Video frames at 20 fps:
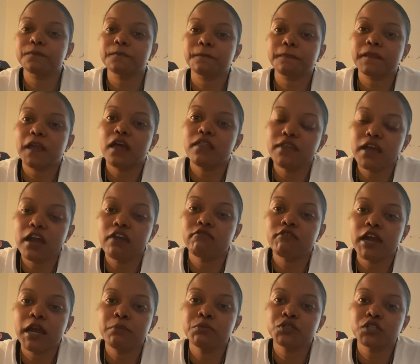that
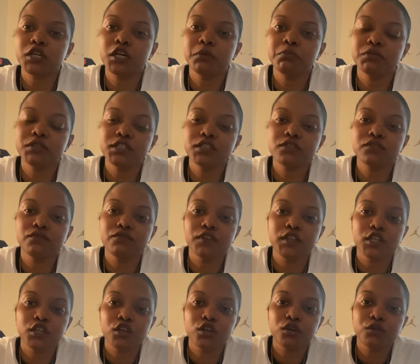wraps up this
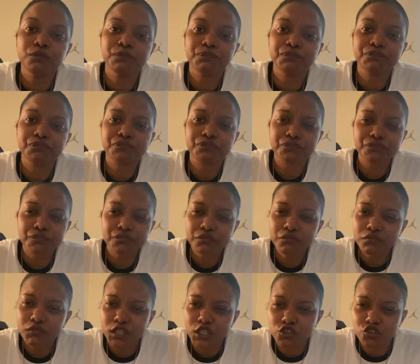video.
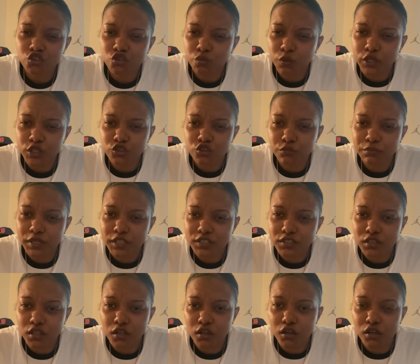It's 22 minutes
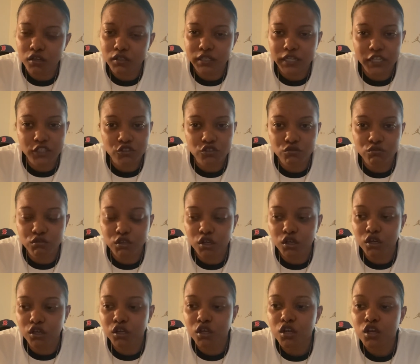long, not too
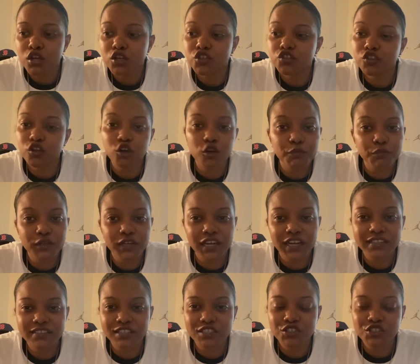long. So I hope you
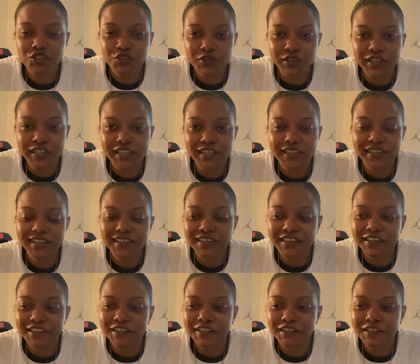guys enjoyed it.
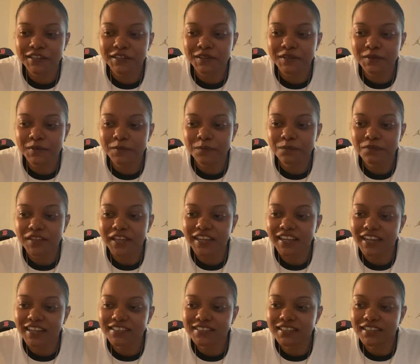Like
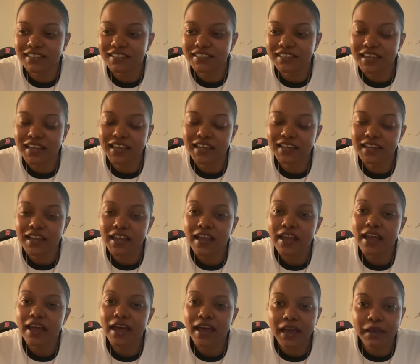I said again,
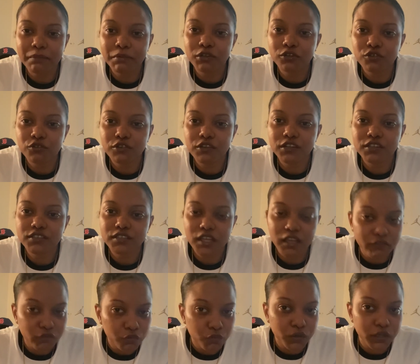Happy New Year to
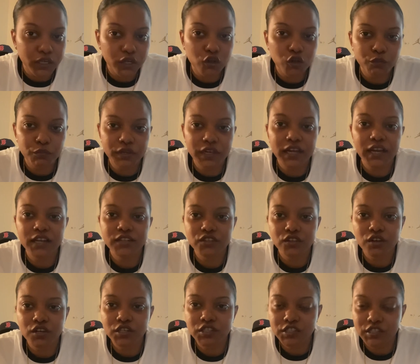everyone. I hope you guys
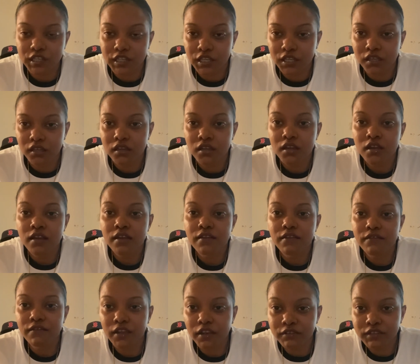are staying
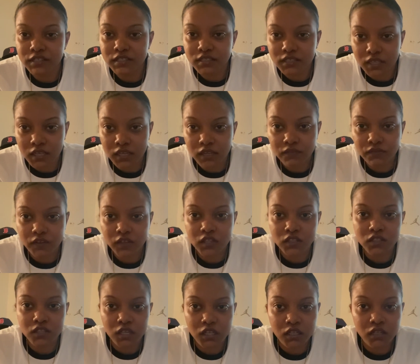very safe and
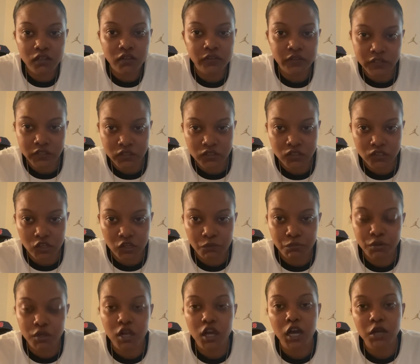taking the necessary
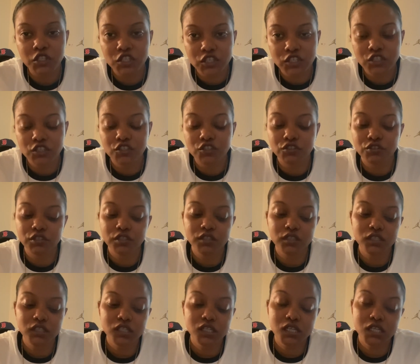precautions during
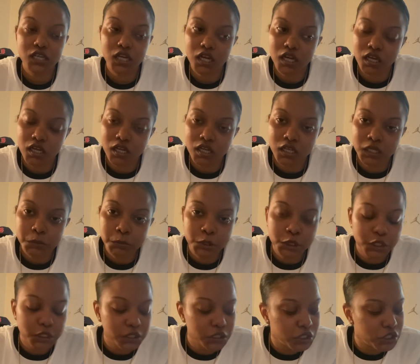this time,
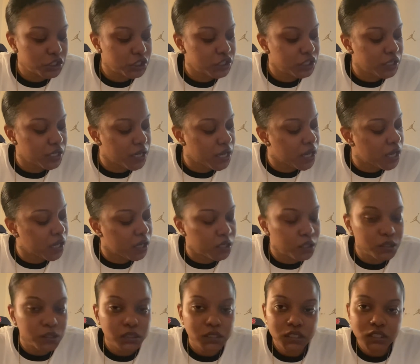because
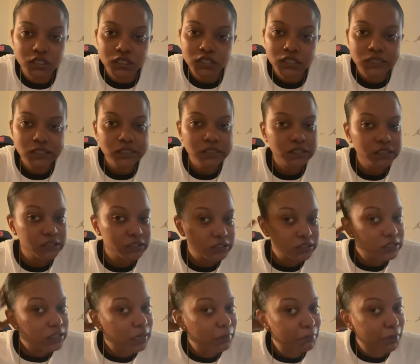child,
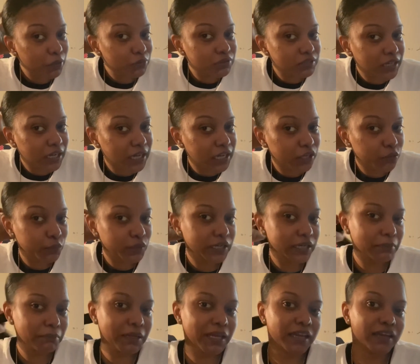I'm about tired of wearing a
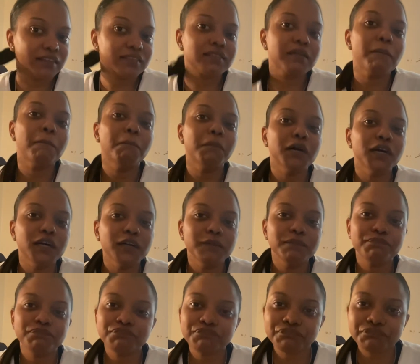mask, but
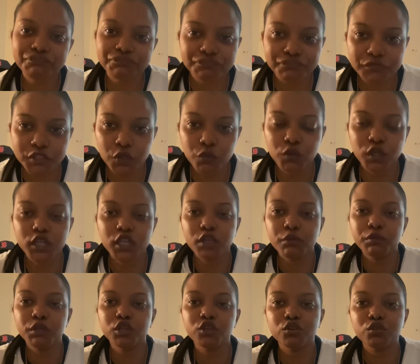what can
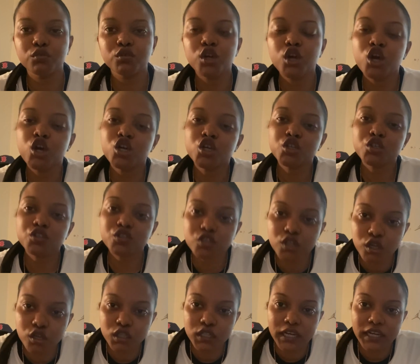we do?
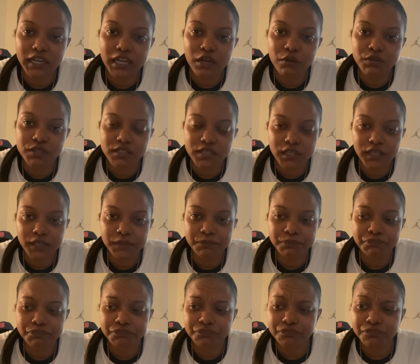So like I was saying,
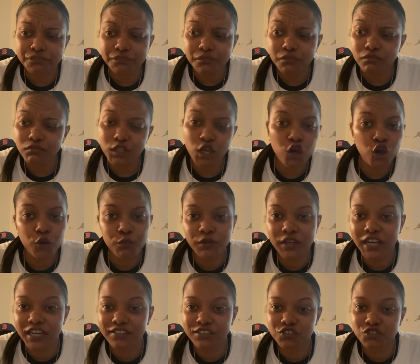I hope you
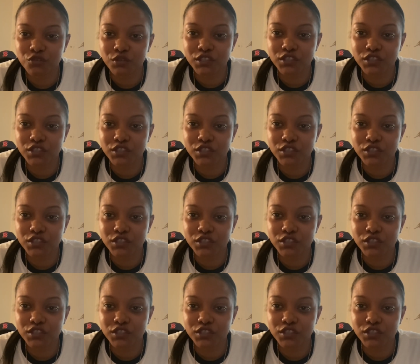guys enjoyed this